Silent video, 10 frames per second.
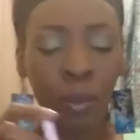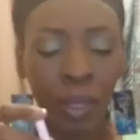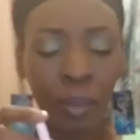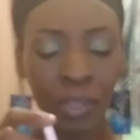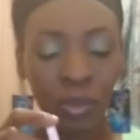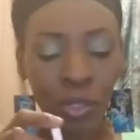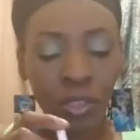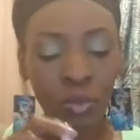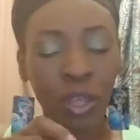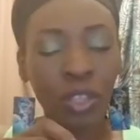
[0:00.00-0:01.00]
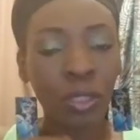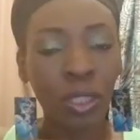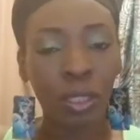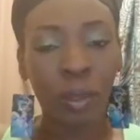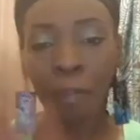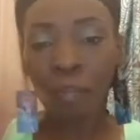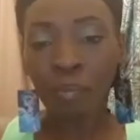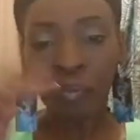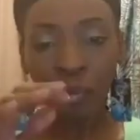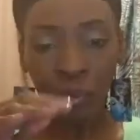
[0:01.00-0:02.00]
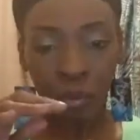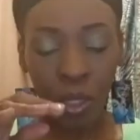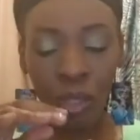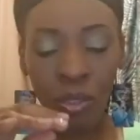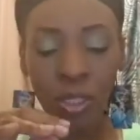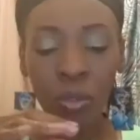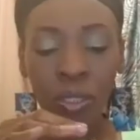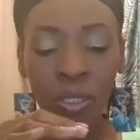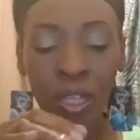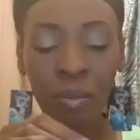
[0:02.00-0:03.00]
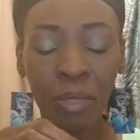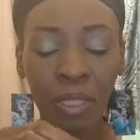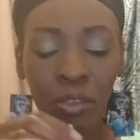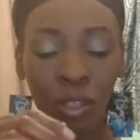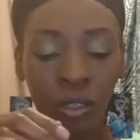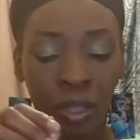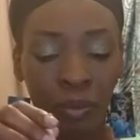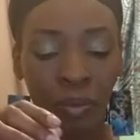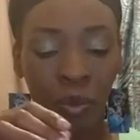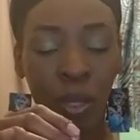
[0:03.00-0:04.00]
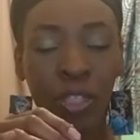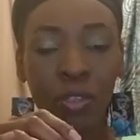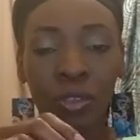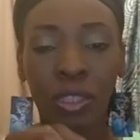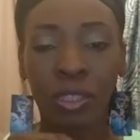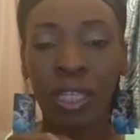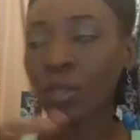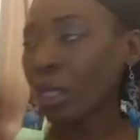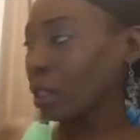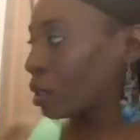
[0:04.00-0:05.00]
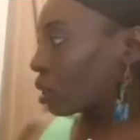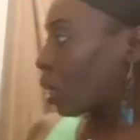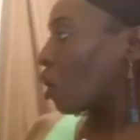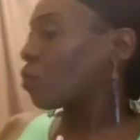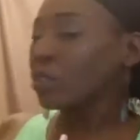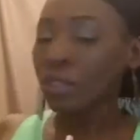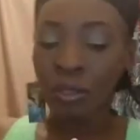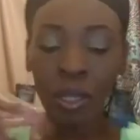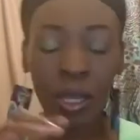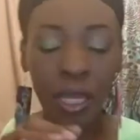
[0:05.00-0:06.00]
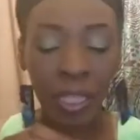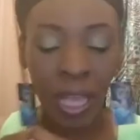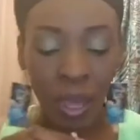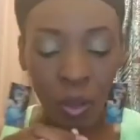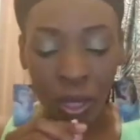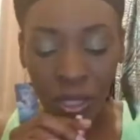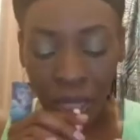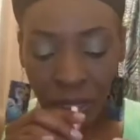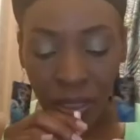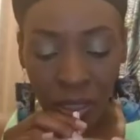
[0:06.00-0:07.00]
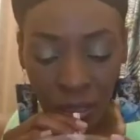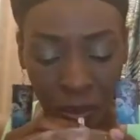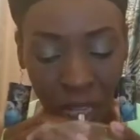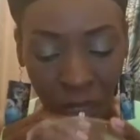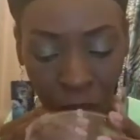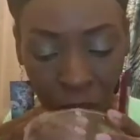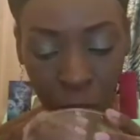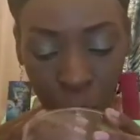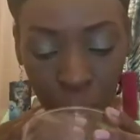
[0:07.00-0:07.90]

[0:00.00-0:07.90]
When I be at the restaurant drinking a soda or something, and the waitresses, they try to look over you, and I wait till I get to the bottom and